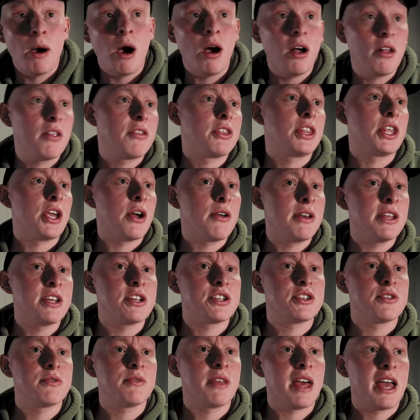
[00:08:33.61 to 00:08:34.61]
But the only
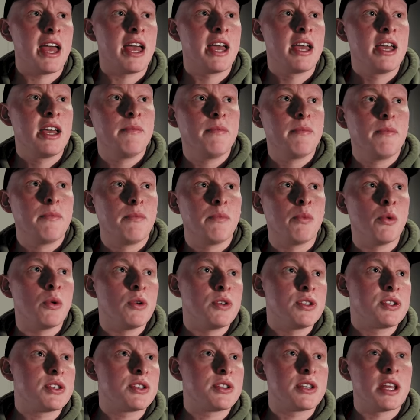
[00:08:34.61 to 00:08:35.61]
issue there
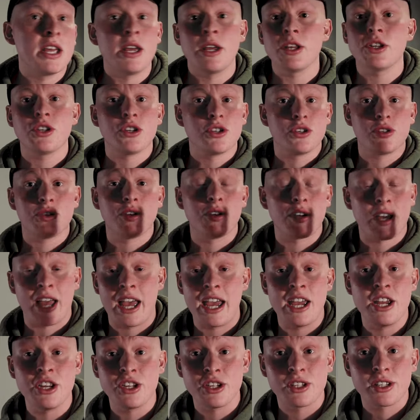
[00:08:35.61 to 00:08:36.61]
was it just
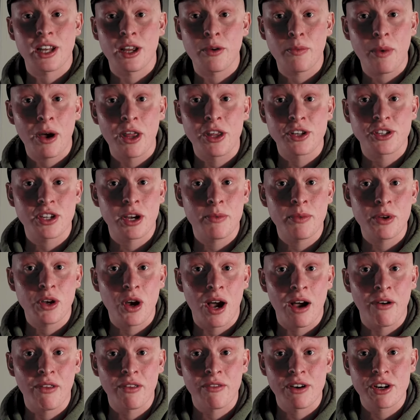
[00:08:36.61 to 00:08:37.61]
took ages. Like by the time we
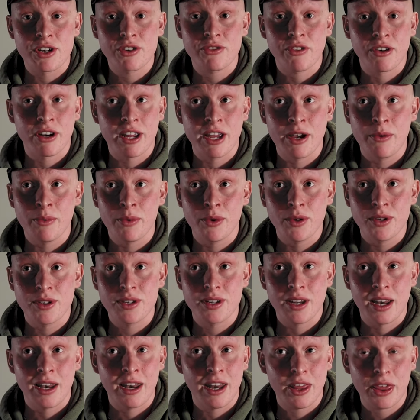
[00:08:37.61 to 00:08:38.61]
got out of the restaurant, it
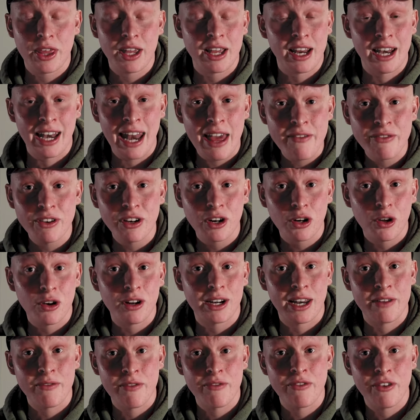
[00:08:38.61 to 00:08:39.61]
was I think 11
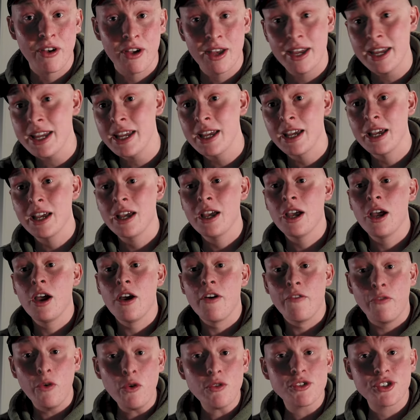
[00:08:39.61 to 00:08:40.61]
o'clock, 11.30.
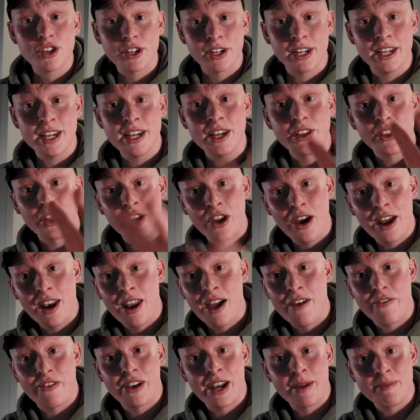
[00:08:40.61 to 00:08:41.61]
Fortunately, the
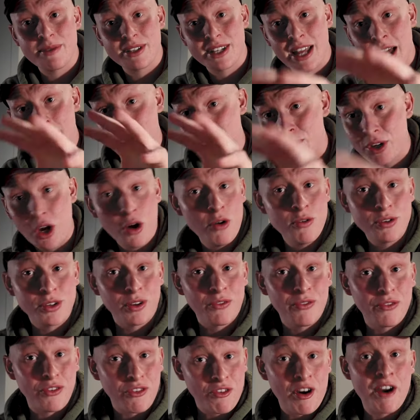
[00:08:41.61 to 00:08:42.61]
nightlife in Amsterdam goes
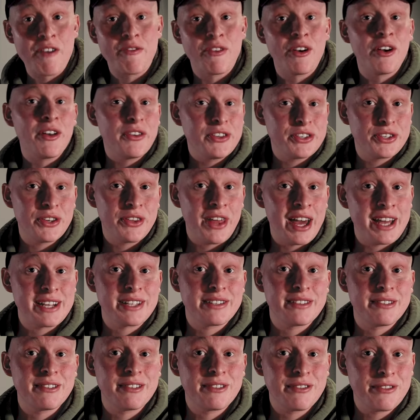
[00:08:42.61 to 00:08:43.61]
on forever. So
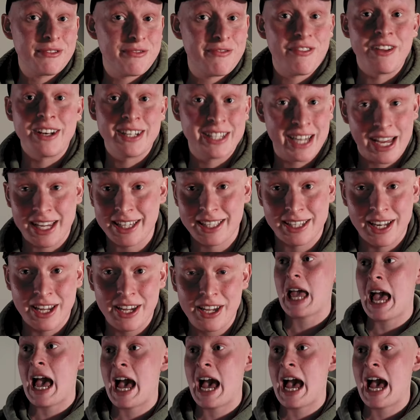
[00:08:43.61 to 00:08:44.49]
that's fantastic.